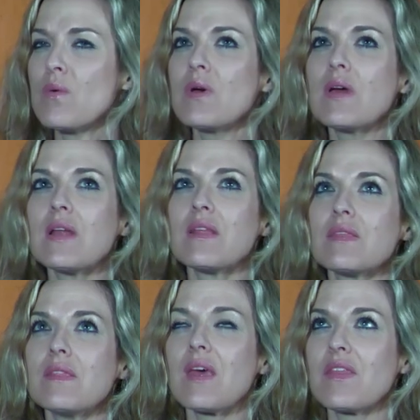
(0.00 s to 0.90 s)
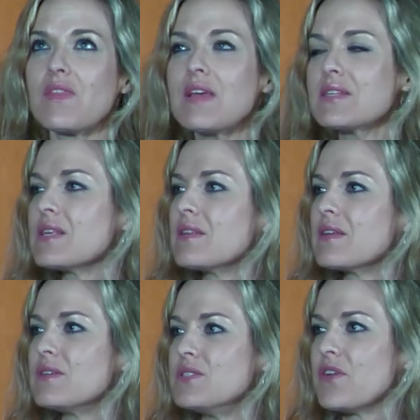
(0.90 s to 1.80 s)
Well, I mean, I think it's a
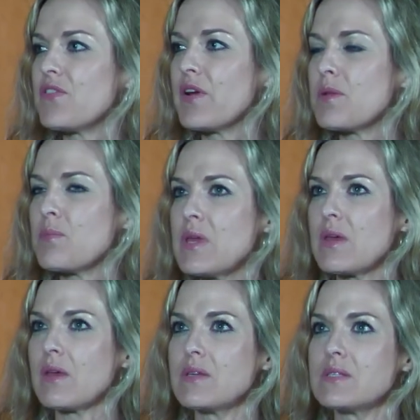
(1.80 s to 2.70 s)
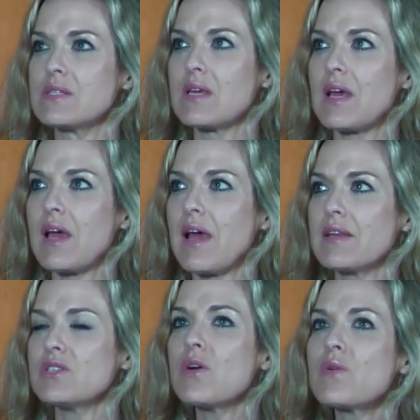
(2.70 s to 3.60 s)
little different because
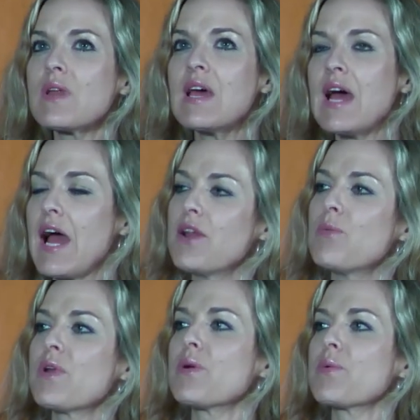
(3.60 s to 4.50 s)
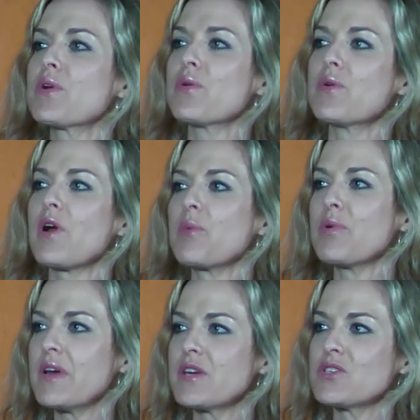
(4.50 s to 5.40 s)
I don't want to recruit our
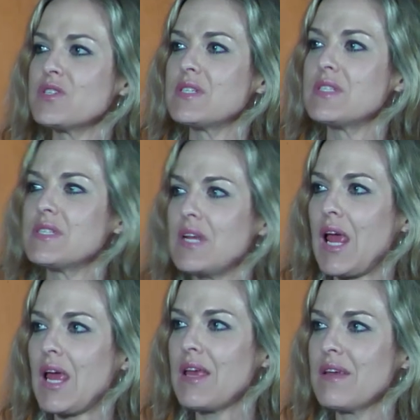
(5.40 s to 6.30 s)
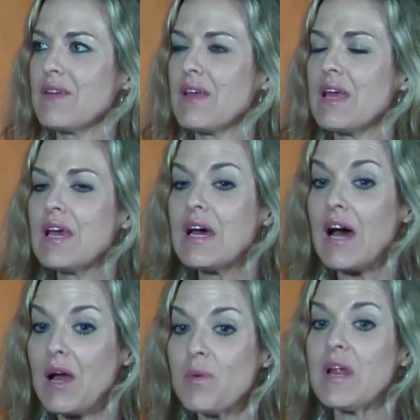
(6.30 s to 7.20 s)
players to stay.
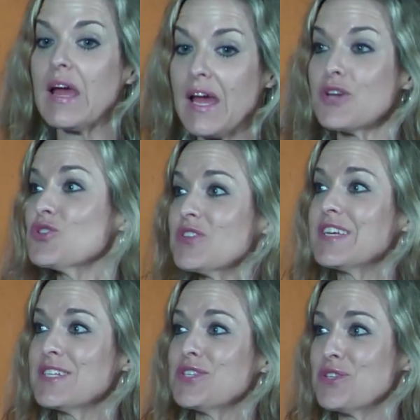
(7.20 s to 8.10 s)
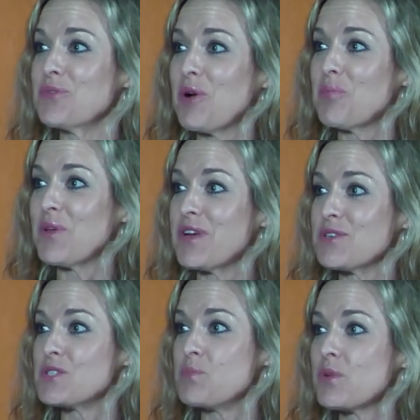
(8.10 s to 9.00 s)
I want to actually get to know our
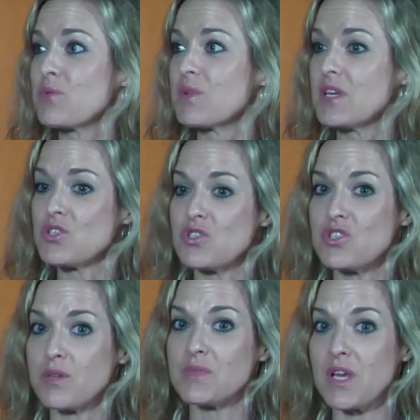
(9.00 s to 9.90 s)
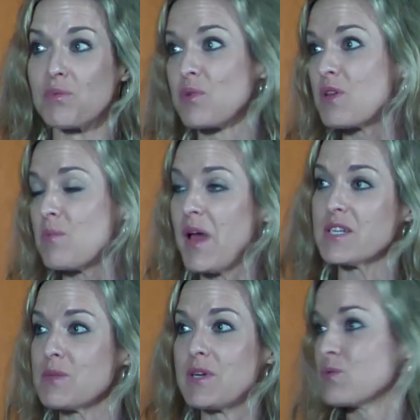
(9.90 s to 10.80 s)
players, build relationships, and really
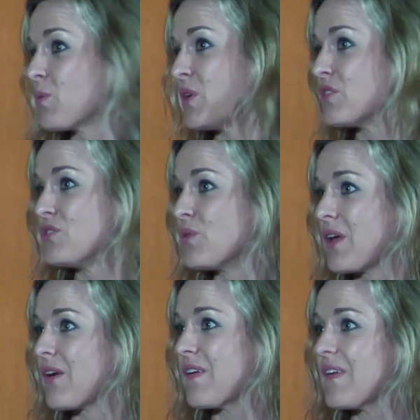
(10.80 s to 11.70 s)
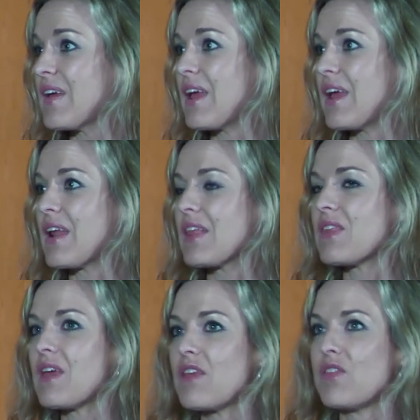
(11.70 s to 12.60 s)
maximize what we can do here. And I
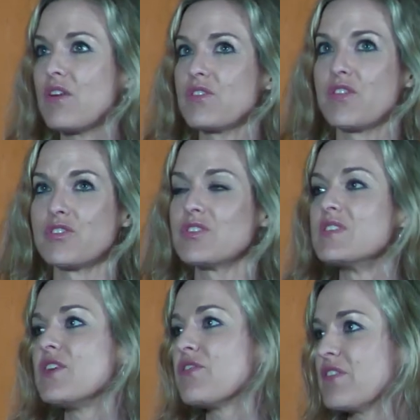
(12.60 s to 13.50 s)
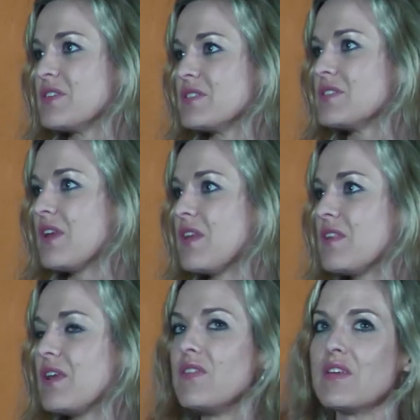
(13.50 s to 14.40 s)
think there's a difference
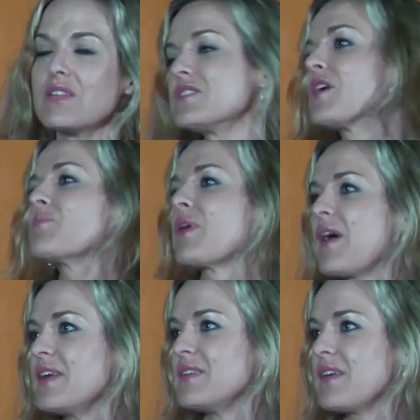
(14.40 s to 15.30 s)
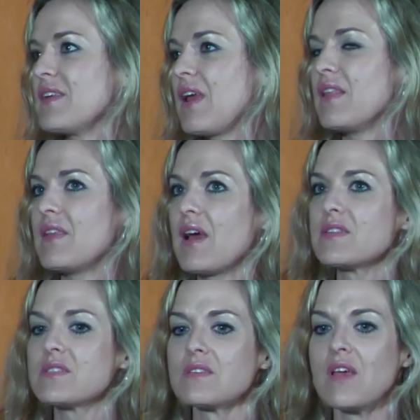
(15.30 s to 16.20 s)
in the intent behind it. And
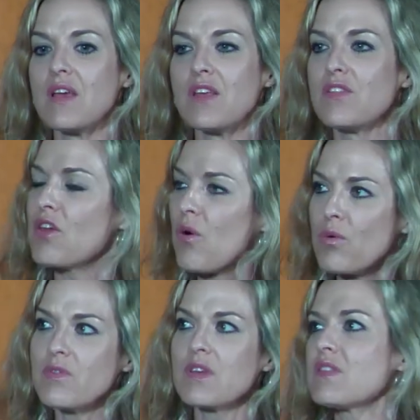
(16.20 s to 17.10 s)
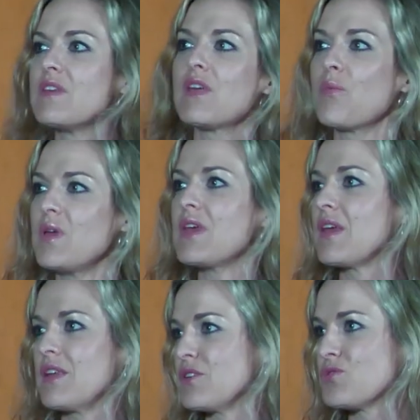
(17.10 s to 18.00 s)
that's the only thing that we
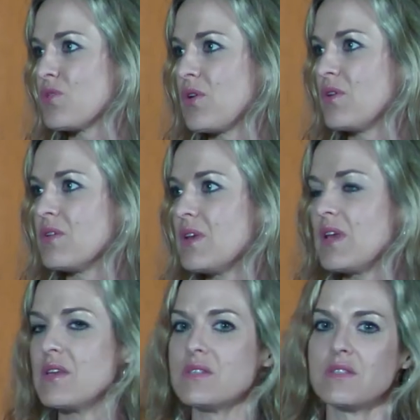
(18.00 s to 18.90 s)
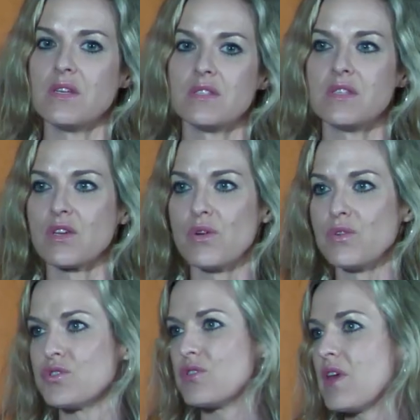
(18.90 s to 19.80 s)
can control is the
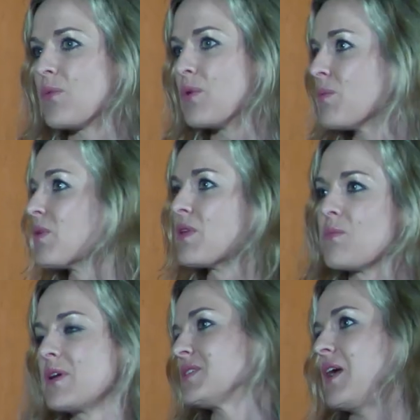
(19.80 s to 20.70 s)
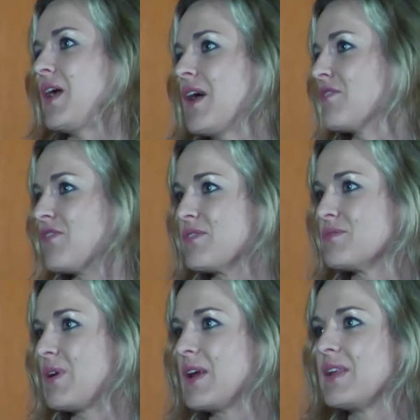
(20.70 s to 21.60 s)
culture that we really want to have,
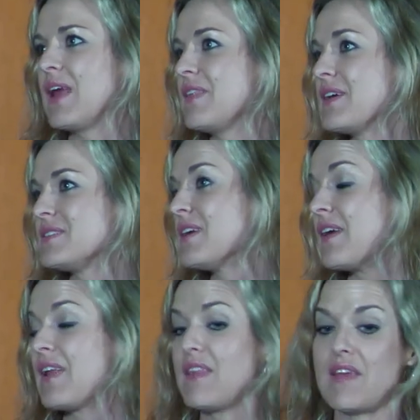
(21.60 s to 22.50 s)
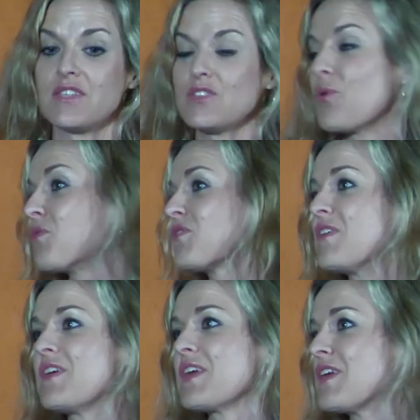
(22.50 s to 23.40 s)
right? And that's it. And that's the only
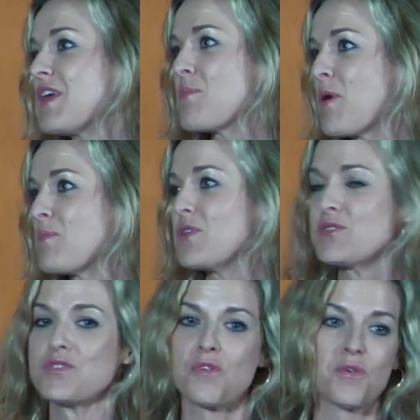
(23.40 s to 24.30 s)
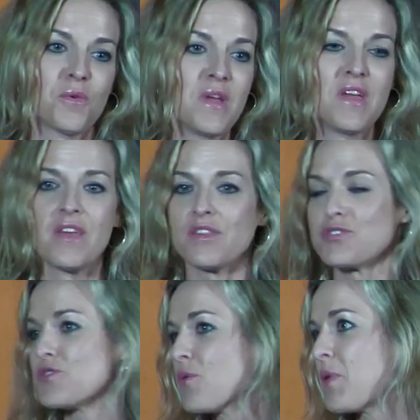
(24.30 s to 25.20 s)
thing that can keep them. There's
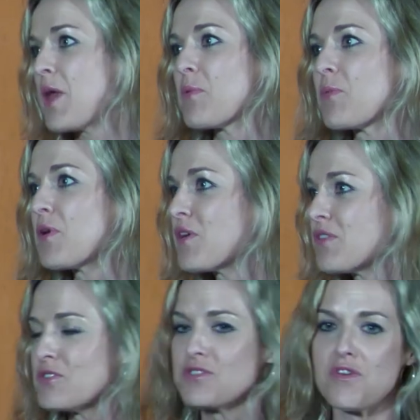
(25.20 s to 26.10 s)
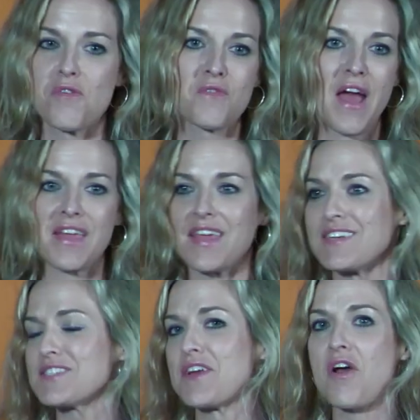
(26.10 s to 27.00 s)
no paperwork. I
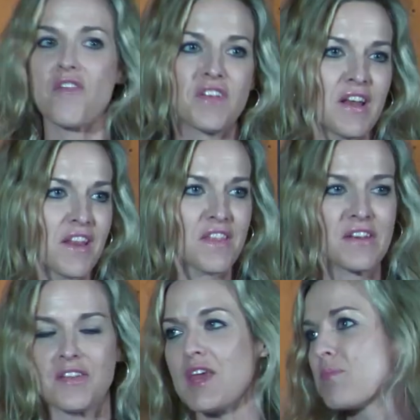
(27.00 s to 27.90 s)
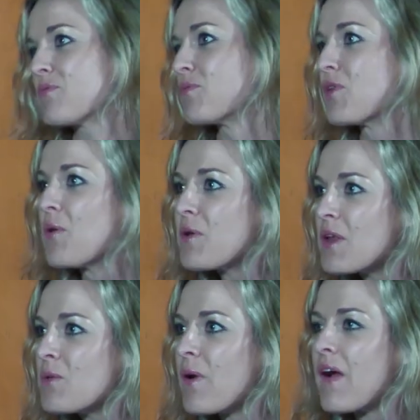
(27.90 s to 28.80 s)
can't sign off on anything to keep them from going
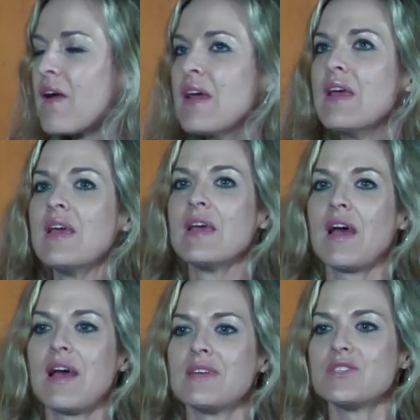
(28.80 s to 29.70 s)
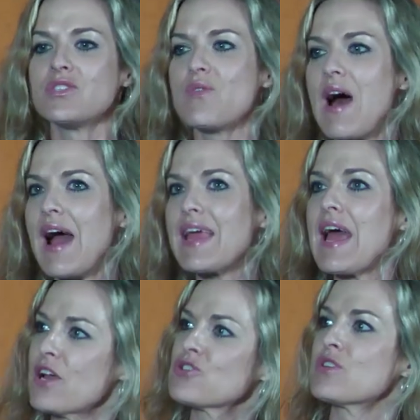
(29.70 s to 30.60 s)
anywhere. So I
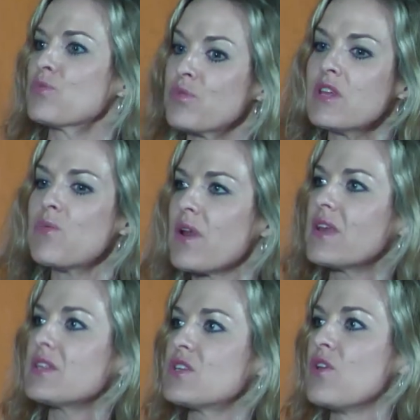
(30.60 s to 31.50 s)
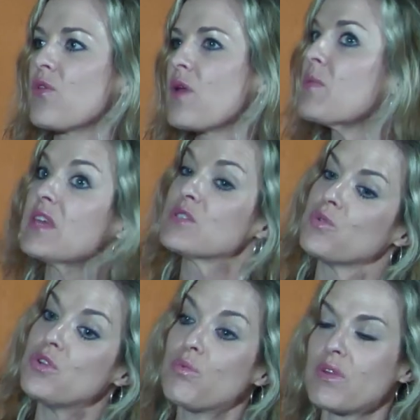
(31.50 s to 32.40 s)
actually really want to get to know them, because
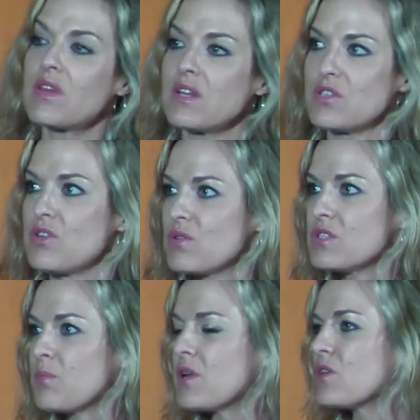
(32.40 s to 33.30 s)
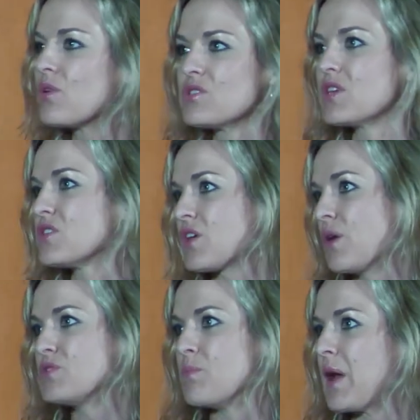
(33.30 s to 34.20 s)
when you really get to know somebody, you also get to
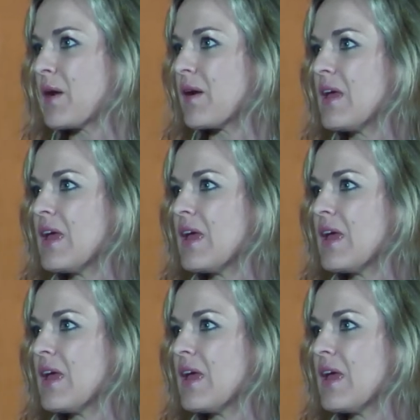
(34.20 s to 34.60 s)
coach them better.